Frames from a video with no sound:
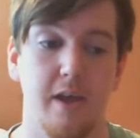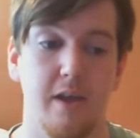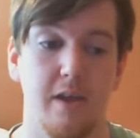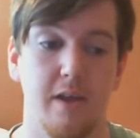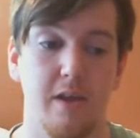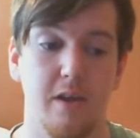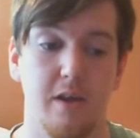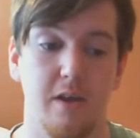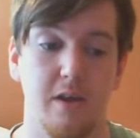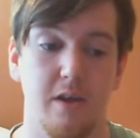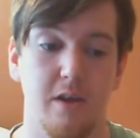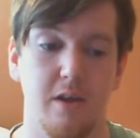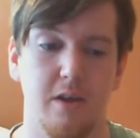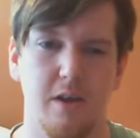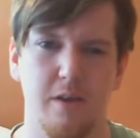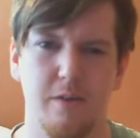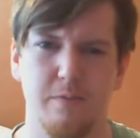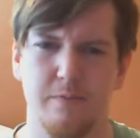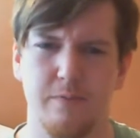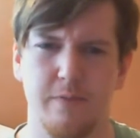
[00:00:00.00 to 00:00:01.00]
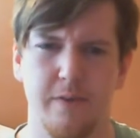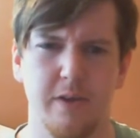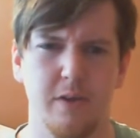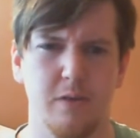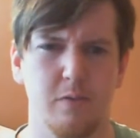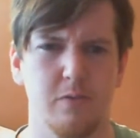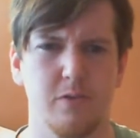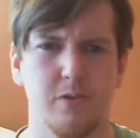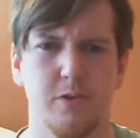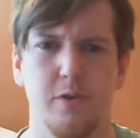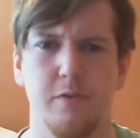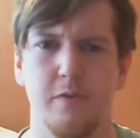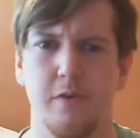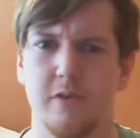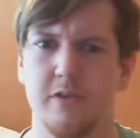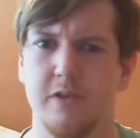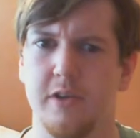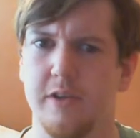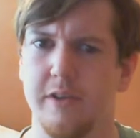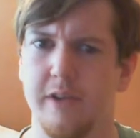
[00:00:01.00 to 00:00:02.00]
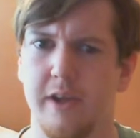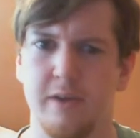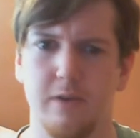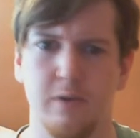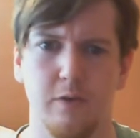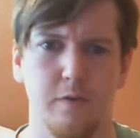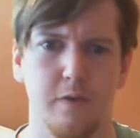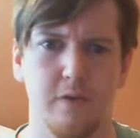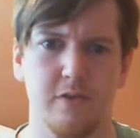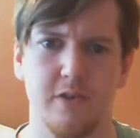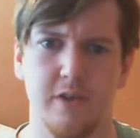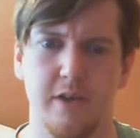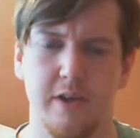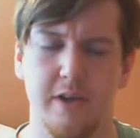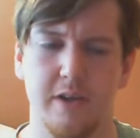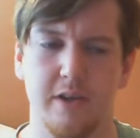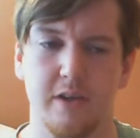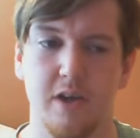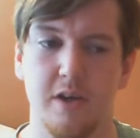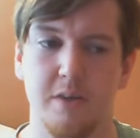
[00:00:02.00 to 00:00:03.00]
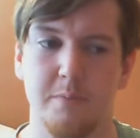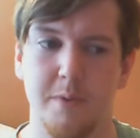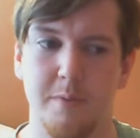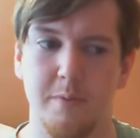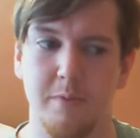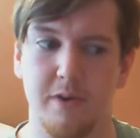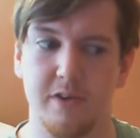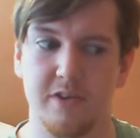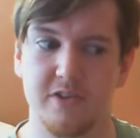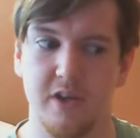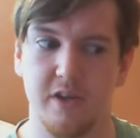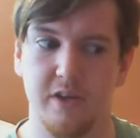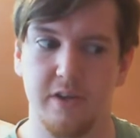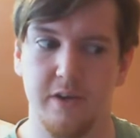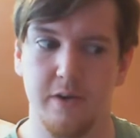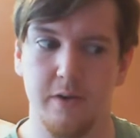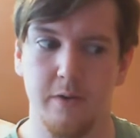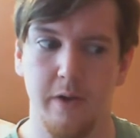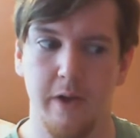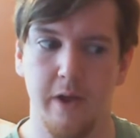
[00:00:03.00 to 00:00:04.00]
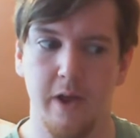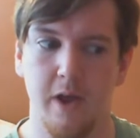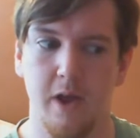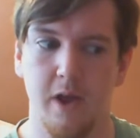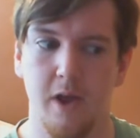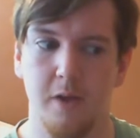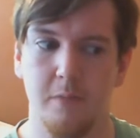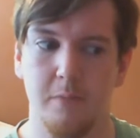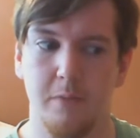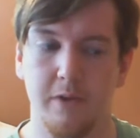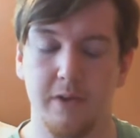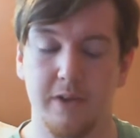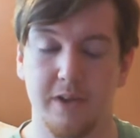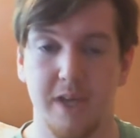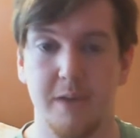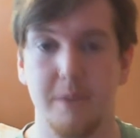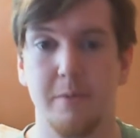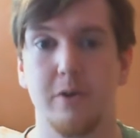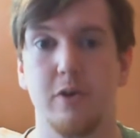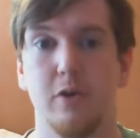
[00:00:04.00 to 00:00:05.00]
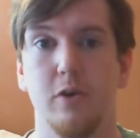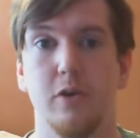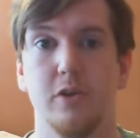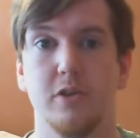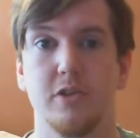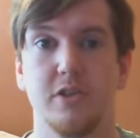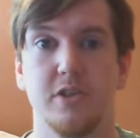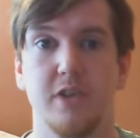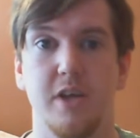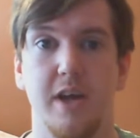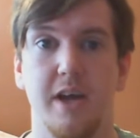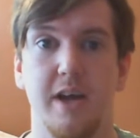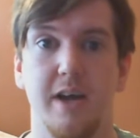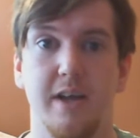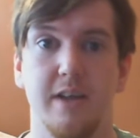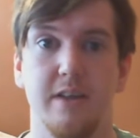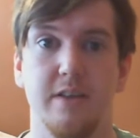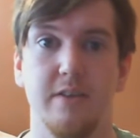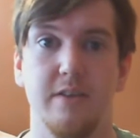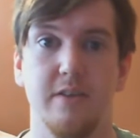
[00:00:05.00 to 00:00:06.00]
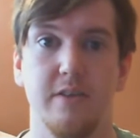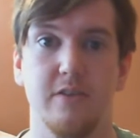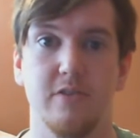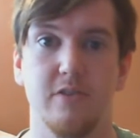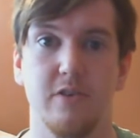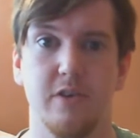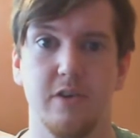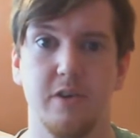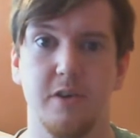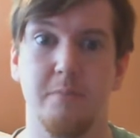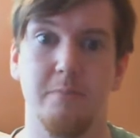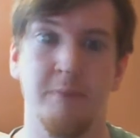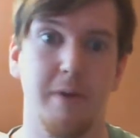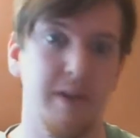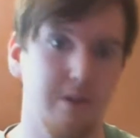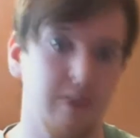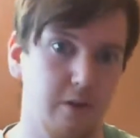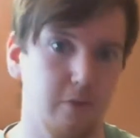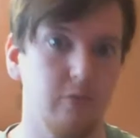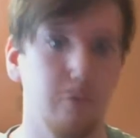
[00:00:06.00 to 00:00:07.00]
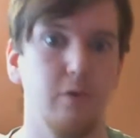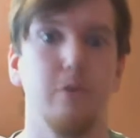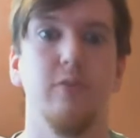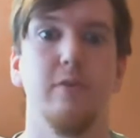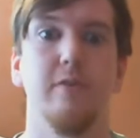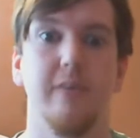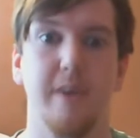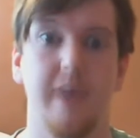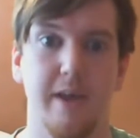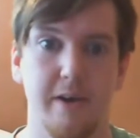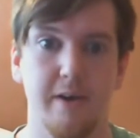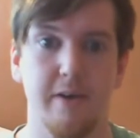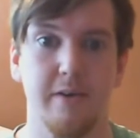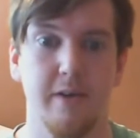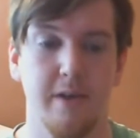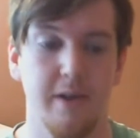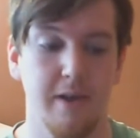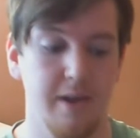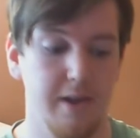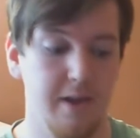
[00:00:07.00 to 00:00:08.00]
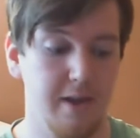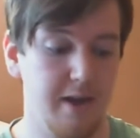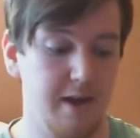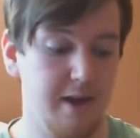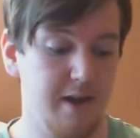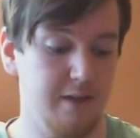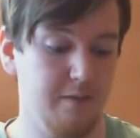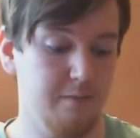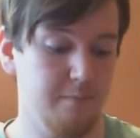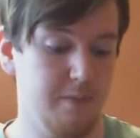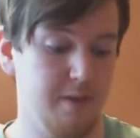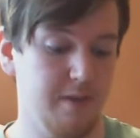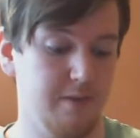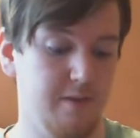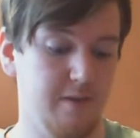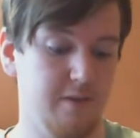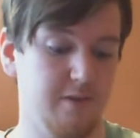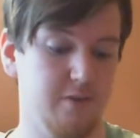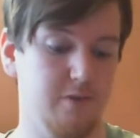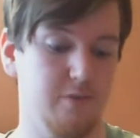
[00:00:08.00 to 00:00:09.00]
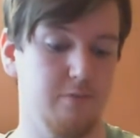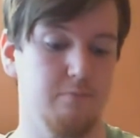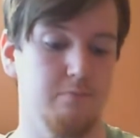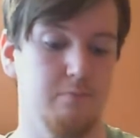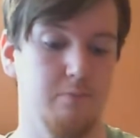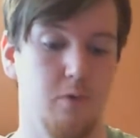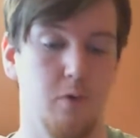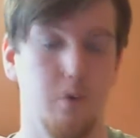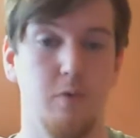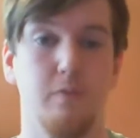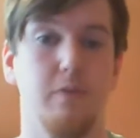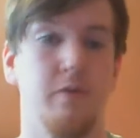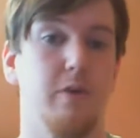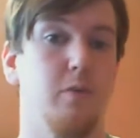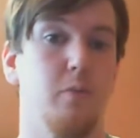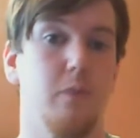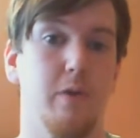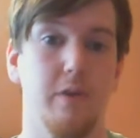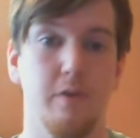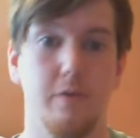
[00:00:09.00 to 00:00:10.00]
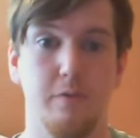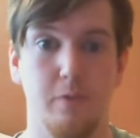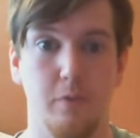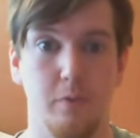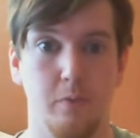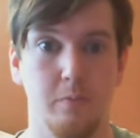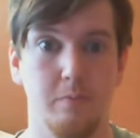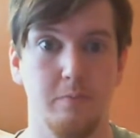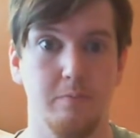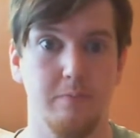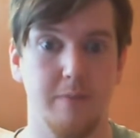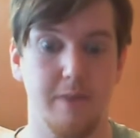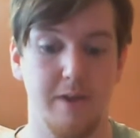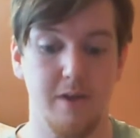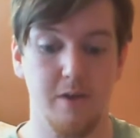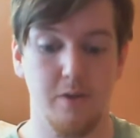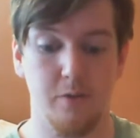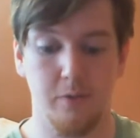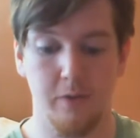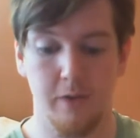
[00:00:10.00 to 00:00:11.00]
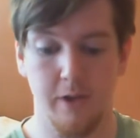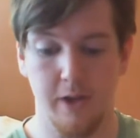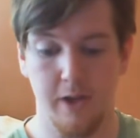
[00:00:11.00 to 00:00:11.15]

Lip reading: I think it was 2009, 2008, can't remember exactly now. But they came across and they sort of combined the two together and made this hopefully wonderful ale.